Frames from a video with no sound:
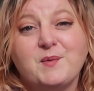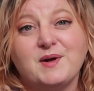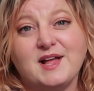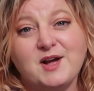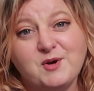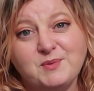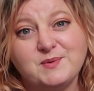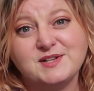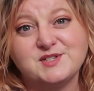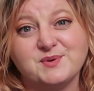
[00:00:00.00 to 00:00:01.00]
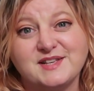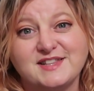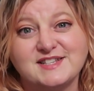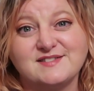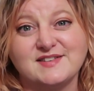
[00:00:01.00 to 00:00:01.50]
Well, I hope you enjoyed
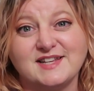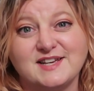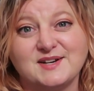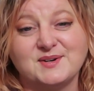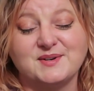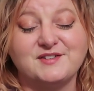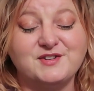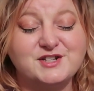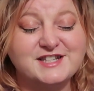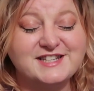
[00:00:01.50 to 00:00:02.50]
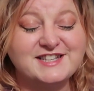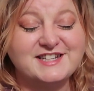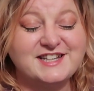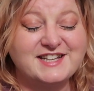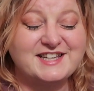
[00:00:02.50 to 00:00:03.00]
this video. If you
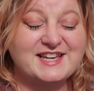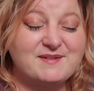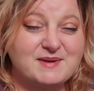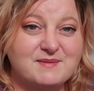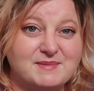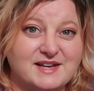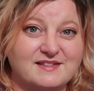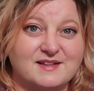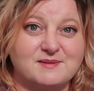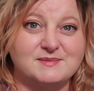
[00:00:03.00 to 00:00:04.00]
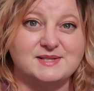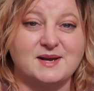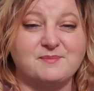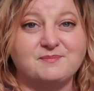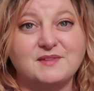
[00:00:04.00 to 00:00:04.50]
did, give me a big thumbs
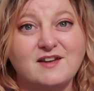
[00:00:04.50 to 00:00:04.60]
up.